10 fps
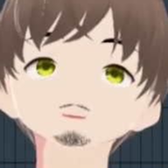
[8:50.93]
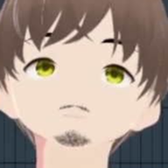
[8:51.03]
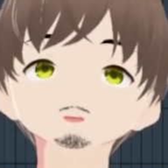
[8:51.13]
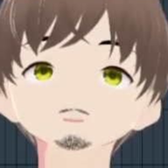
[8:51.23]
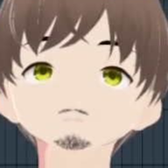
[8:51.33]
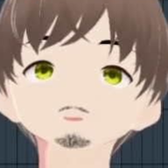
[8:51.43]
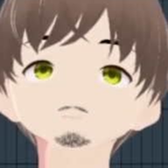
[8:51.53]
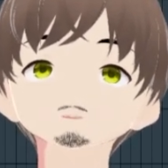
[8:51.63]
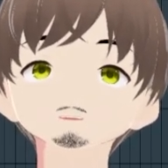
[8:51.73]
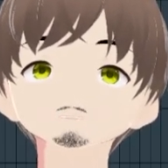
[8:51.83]
Let me move it over
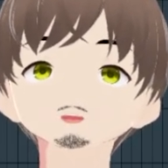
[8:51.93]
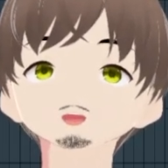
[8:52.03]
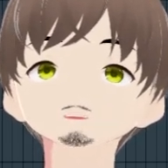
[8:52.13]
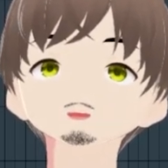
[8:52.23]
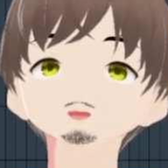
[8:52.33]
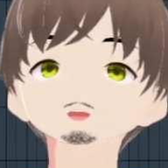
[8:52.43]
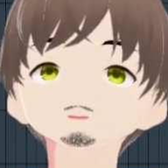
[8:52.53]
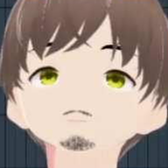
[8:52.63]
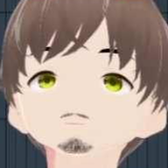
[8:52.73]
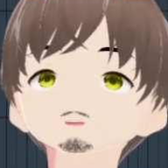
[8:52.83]
here so you can see.
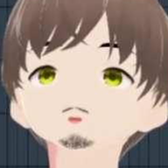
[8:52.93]
And